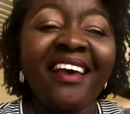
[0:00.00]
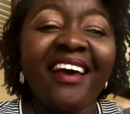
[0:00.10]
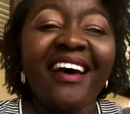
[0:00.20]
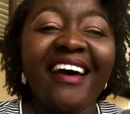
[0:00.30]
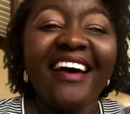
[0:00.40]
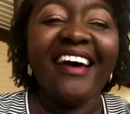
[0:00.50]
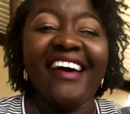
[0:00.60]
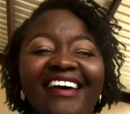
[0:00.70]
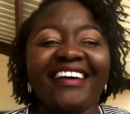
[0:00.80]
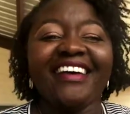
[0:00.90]

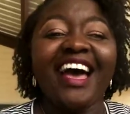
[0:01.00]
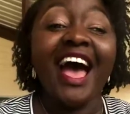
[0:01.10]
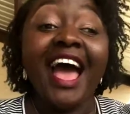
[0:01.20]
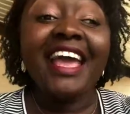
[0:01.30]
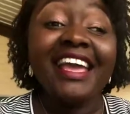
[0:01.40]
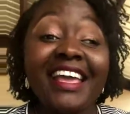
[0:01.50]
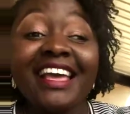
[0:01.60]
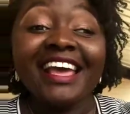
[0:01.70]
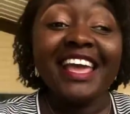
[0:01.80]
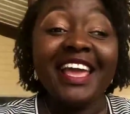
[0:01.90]
I
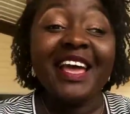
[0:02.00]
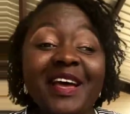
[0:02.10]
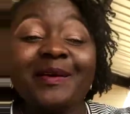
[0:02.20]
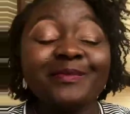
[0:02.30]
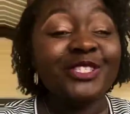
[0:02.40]
am